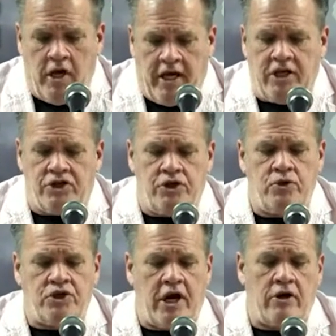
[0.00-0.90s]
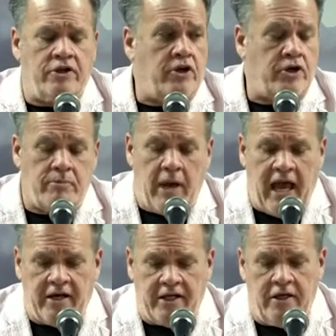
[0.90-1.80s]
he too shared in their
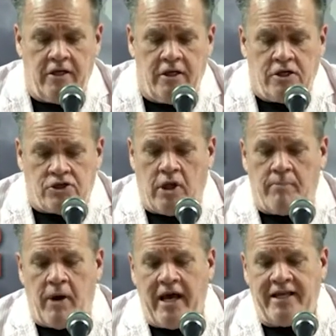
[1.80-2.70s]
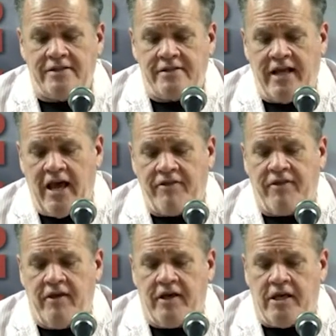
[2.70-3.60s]
humanity, so that by his
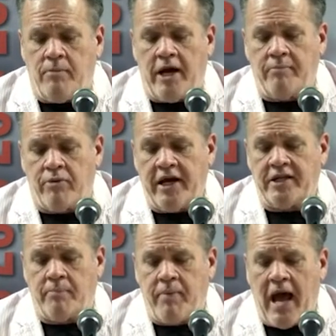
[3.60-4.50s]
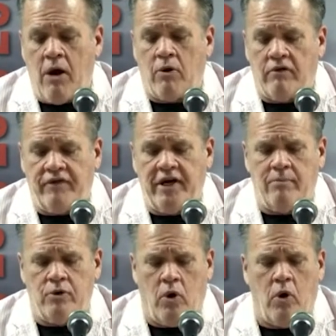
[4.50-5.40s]
death he might break the power of
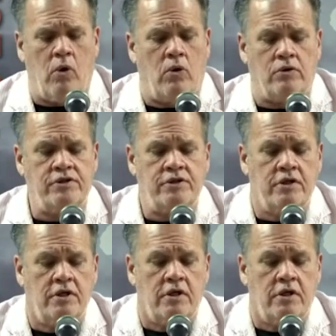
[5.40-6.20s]
him who holds